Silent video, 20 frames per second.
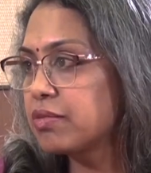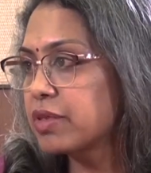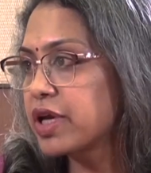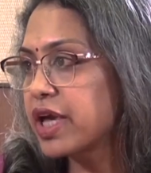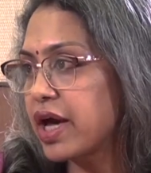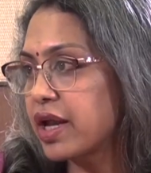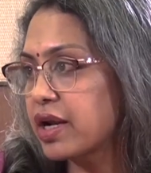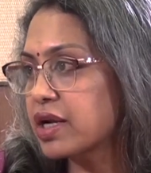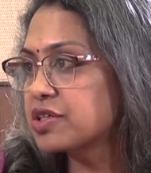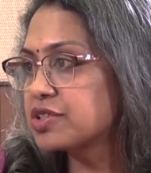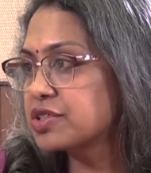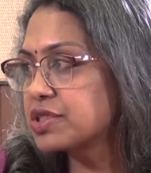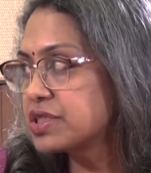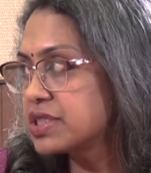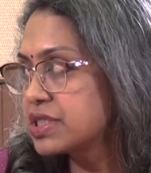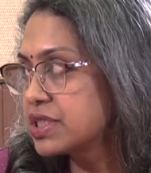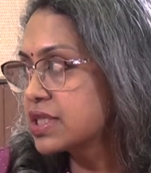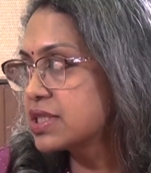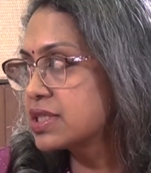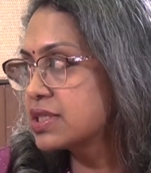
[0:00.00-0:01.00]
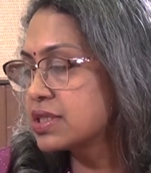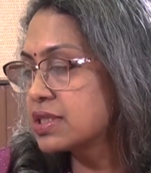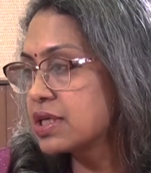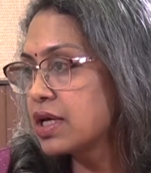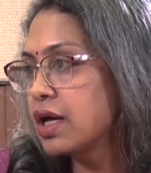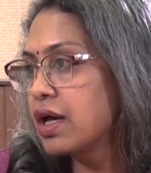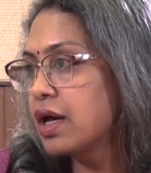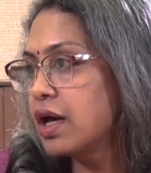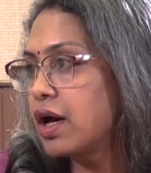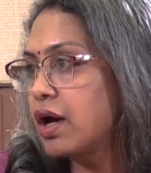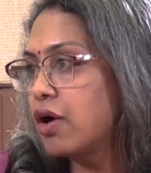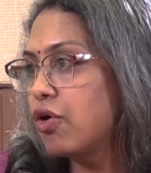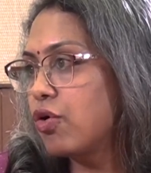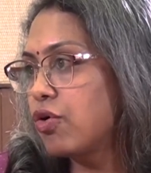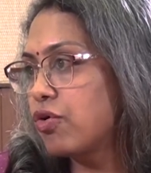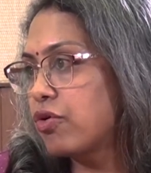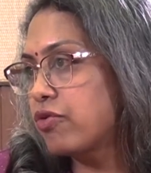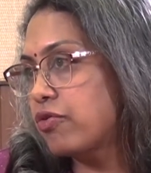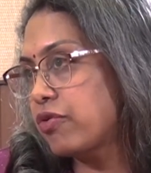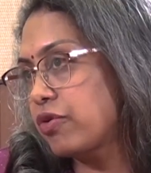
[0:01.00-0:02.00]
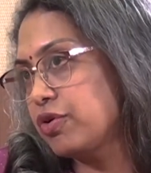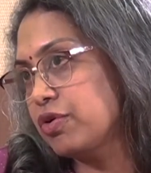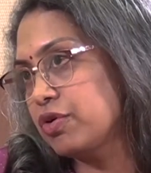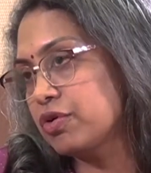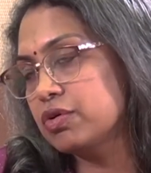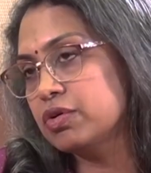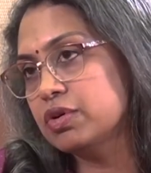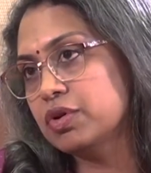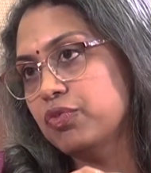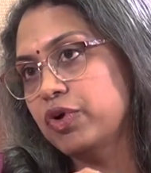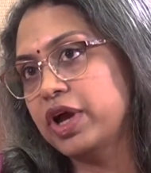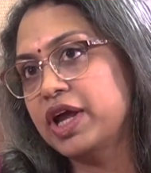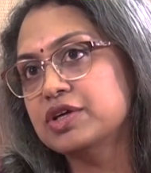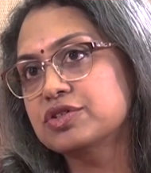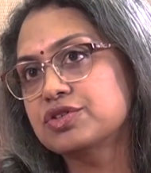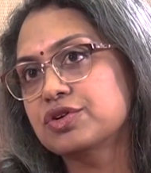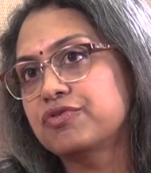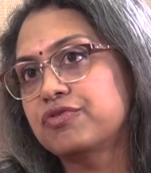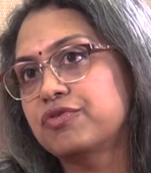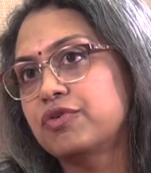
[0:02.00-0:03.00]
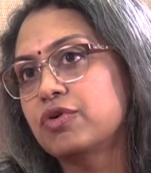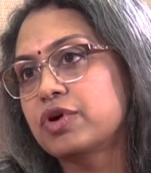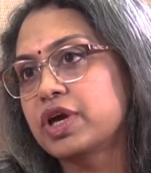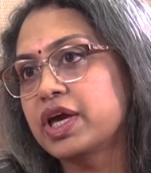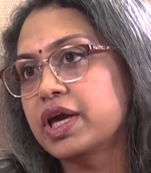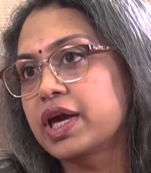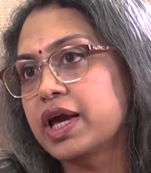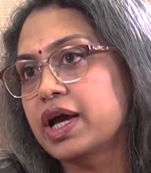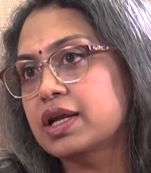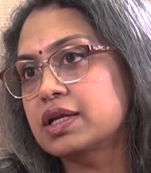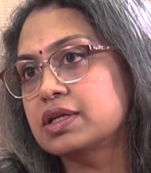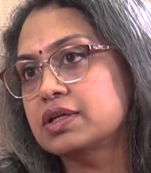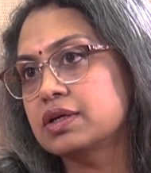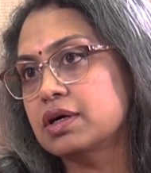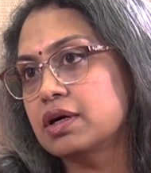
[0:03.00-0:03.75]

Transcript: characteristics or the ways of looking at